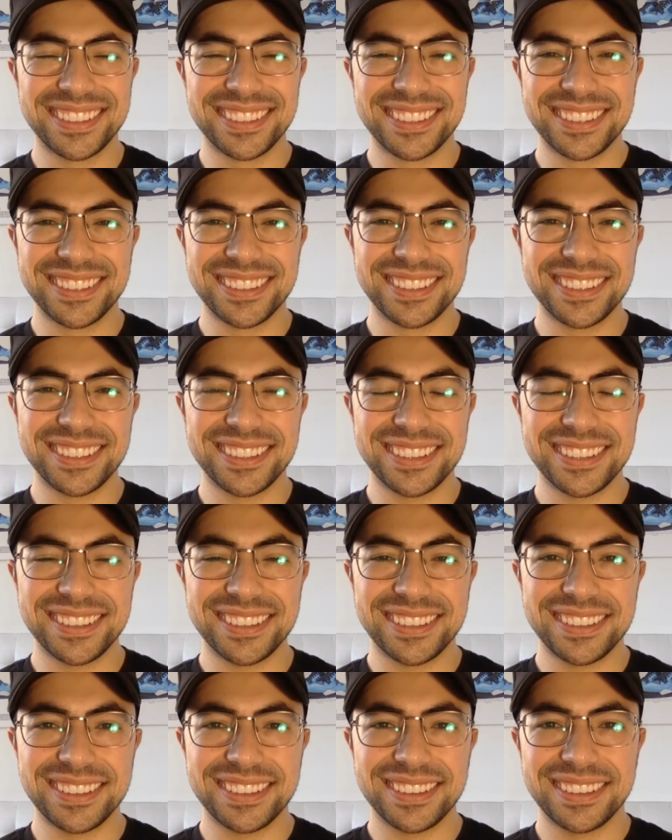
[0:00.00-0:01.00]

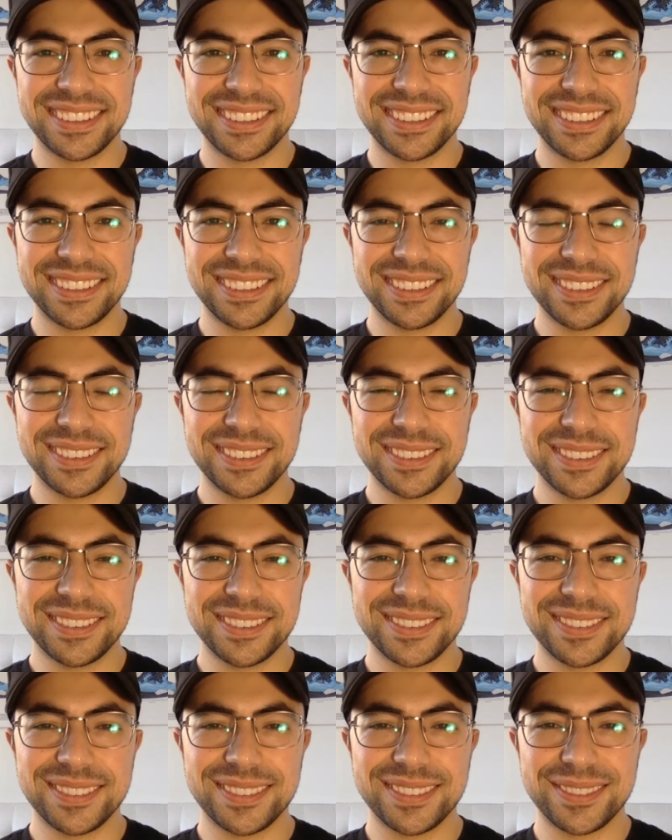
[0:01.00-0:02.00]

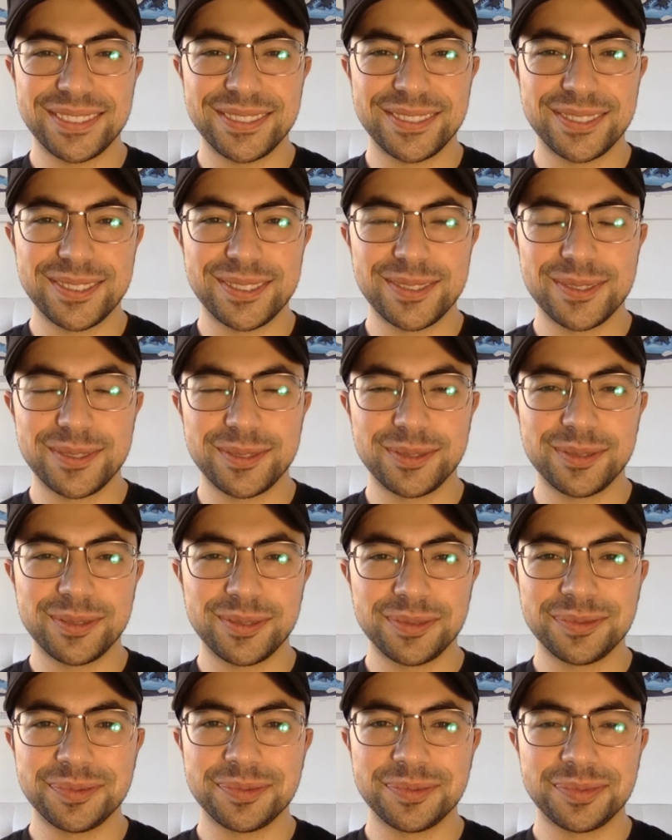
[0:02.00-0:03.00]

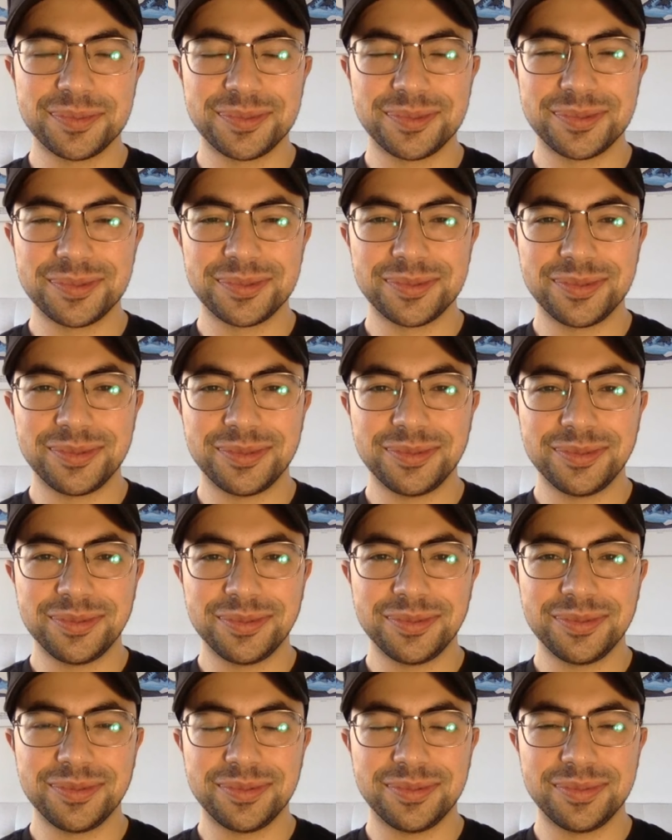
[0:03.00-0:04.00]

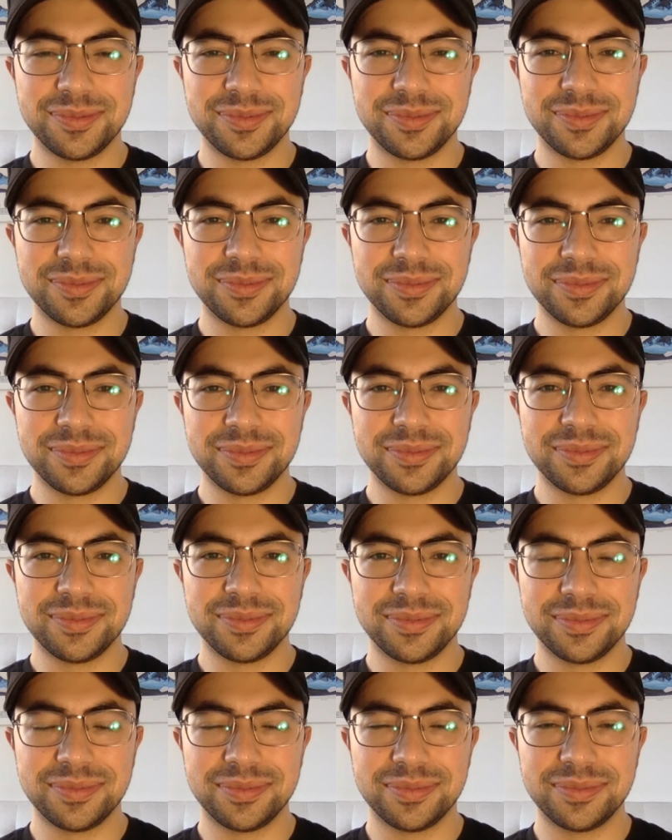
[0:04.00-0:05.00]

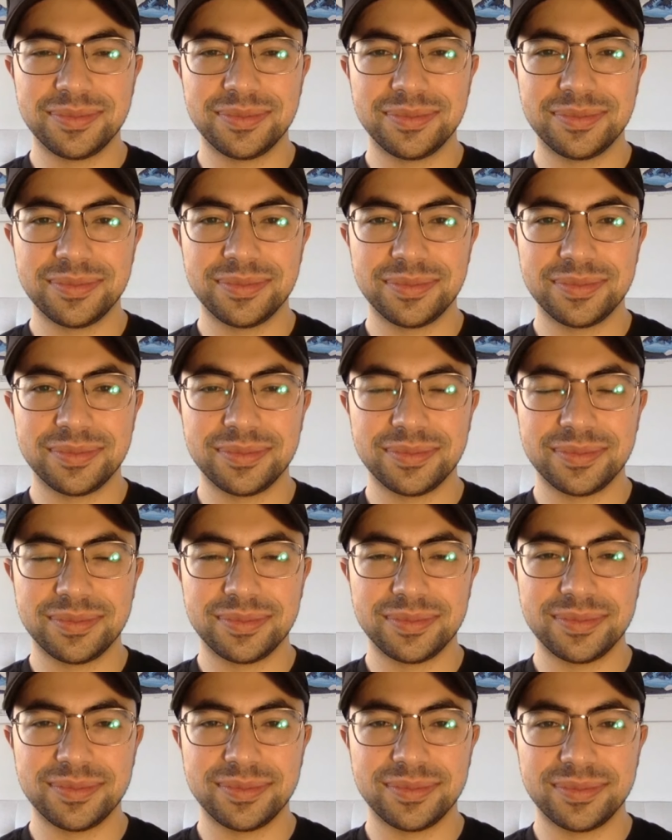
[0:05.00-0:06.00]

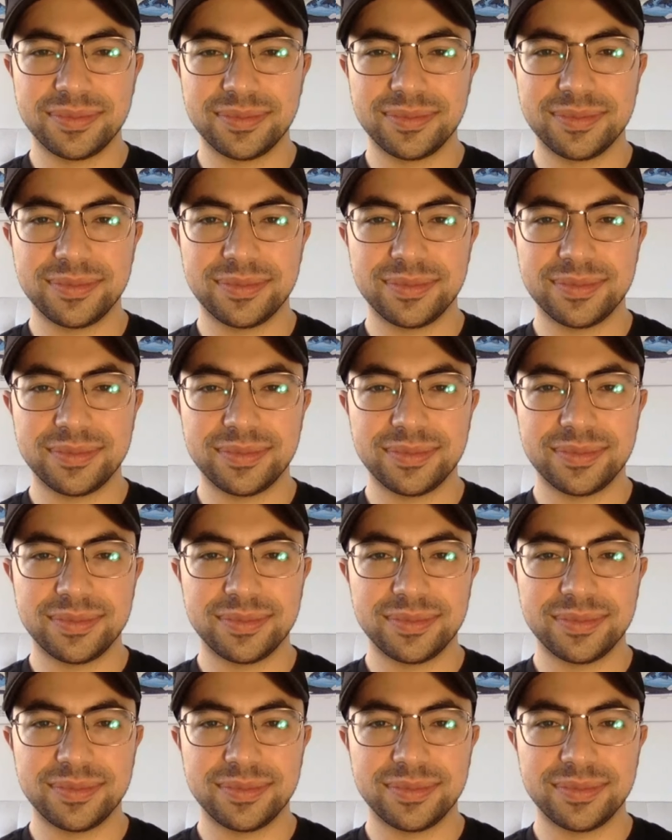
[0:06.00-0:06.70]
(not speaking)